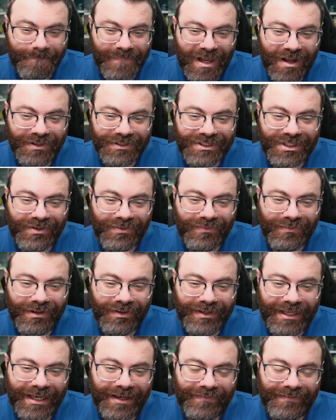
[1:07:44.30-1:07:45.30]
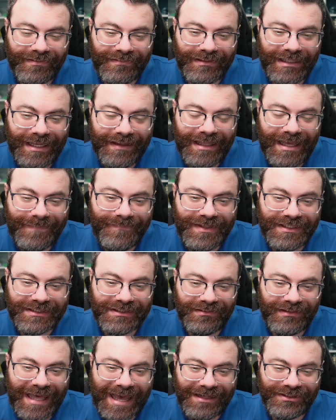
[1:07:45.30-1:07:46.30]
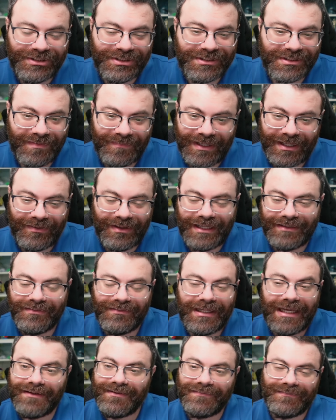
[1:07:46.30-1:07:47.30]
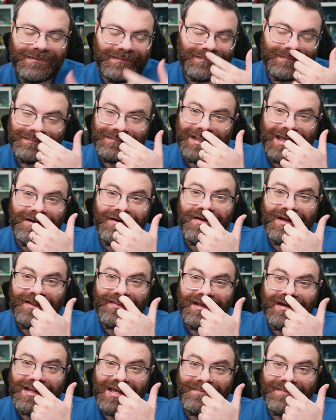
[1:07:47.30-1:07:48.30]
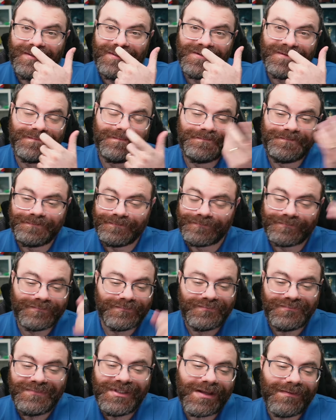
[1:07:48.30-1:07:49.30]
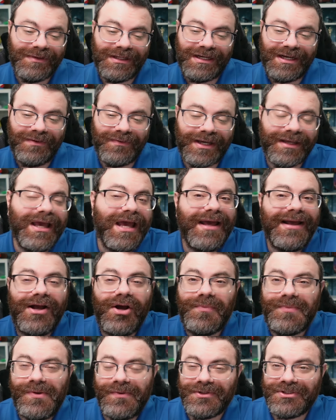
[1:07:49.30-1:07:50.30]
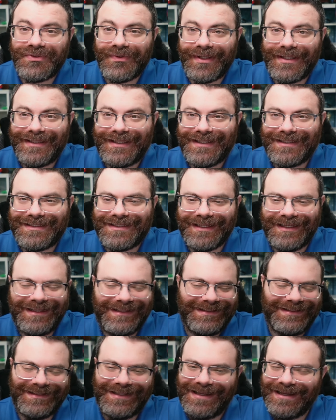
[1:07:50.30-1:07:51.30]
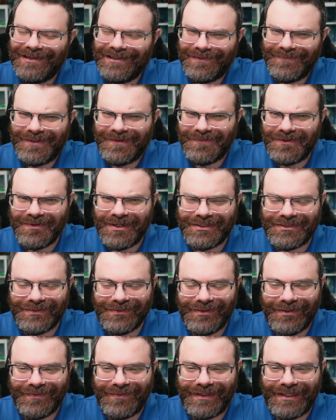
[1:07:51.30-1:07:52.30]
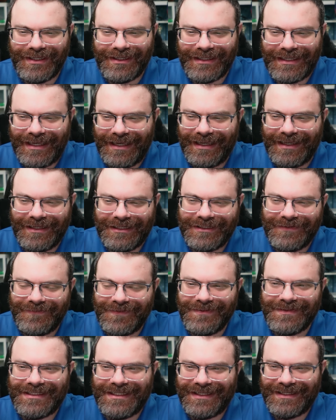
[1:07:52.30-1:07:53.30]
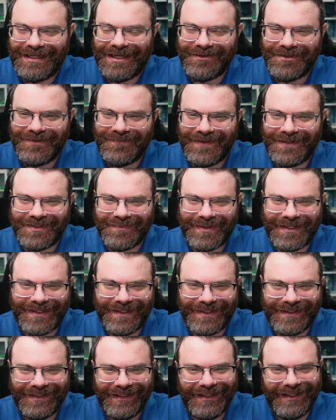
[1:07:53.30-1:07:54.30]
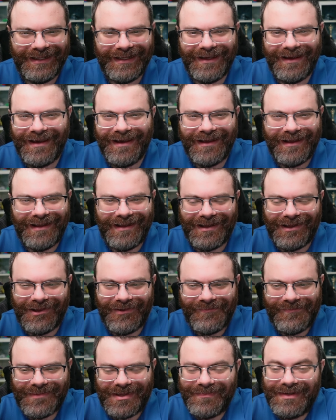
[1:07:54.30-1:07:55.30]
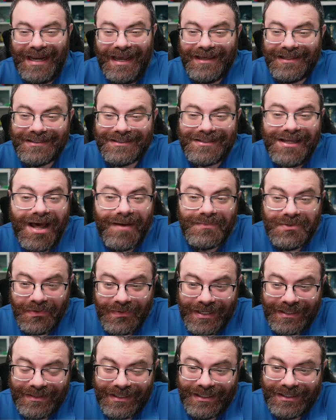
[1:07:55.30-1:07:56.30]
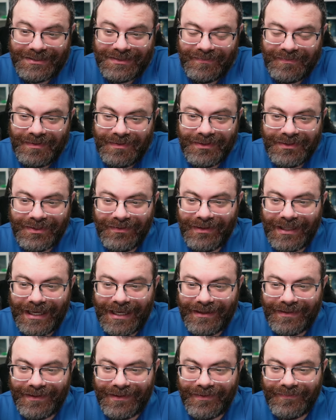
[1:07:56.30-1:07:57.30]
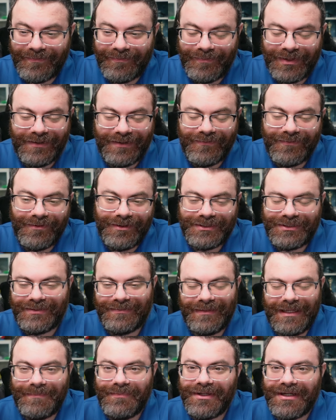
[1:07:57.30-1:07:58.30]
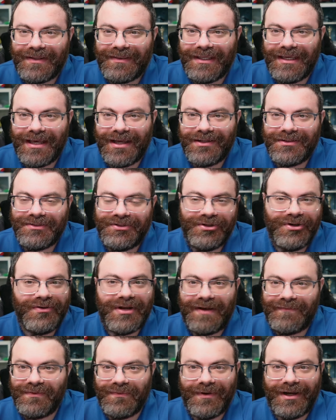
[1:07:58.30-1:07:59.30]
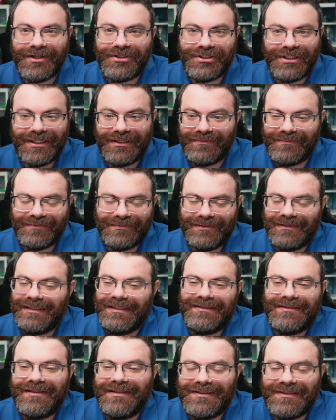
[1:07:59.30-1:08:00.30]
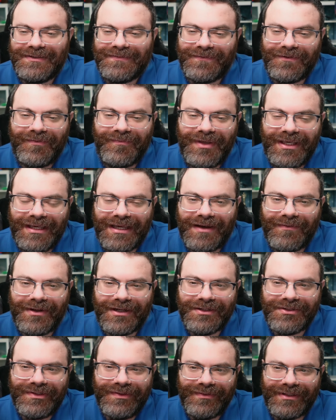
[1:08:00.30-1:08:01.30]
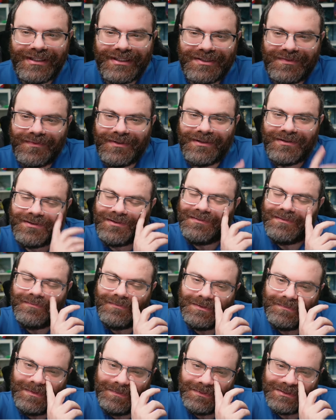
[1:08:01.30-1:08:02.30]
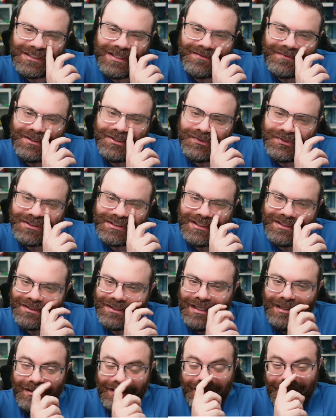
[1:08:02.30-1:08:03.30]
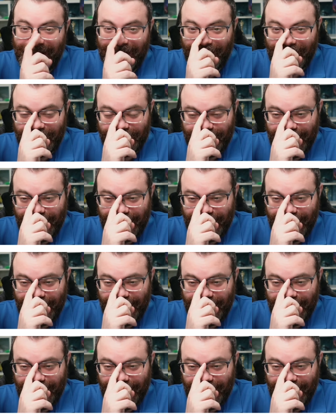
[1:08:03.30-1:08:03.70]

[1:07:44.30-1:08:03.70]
also, okay, I, I missed latch somehow. I don't, I don't, I don't know how that happened. But anyway, hope you enjoyed this. Let me know if you watched the whole thing and if you did, how you felt about it. Um, I mean, I can stop doing these if people don't like them, but of course, I put at the end, you don't have to watch it this is for me. I want to do these when they're when people say they're interesting. I want to